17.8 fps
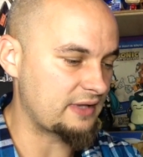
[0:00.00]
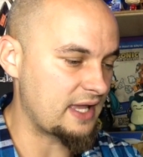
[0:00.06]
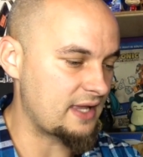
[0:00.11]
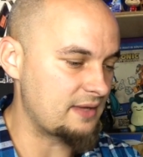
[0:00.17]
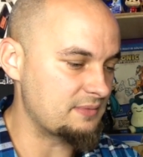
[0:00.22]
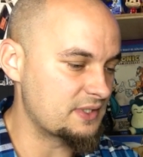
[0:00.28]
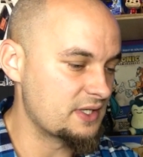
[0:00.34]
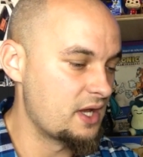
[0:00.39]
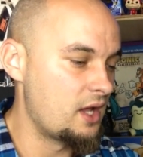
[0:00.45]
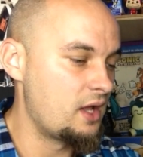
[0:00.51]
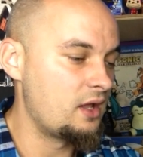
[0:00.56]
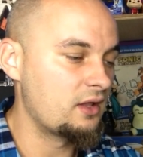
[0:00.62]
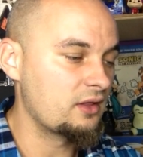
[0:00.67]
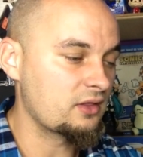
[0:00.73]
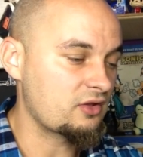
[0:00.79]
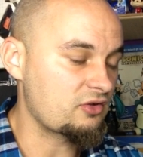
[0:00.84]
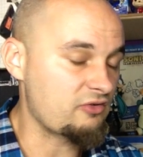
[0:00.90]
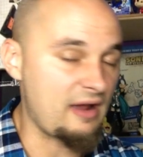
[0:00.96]
games,
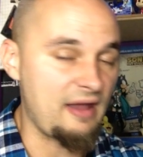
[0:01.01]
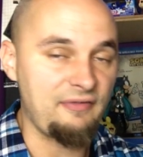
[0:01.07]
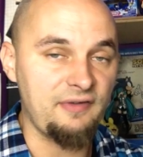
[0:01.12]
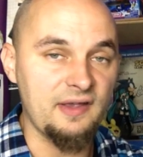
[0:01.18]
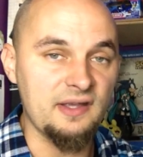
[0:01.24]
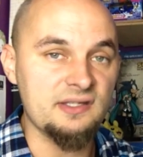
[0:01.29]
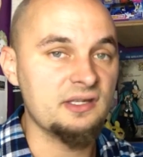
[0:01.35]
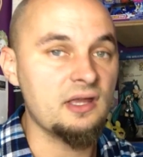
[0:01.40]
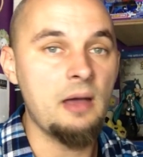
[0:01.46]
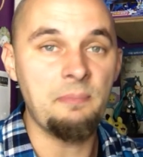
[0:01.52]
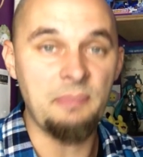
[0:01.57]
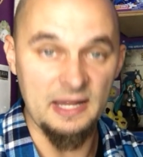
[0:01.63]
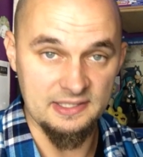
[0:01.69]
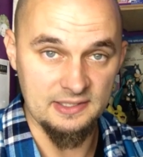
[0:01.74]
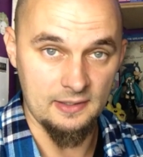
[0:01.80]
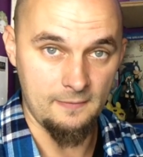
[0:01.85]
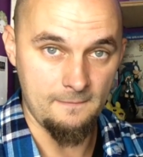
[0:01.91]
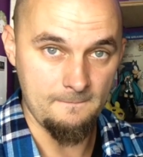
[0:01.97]
graphics are
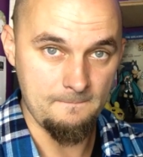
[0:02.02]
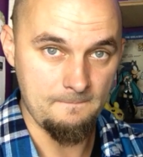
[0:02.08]
better.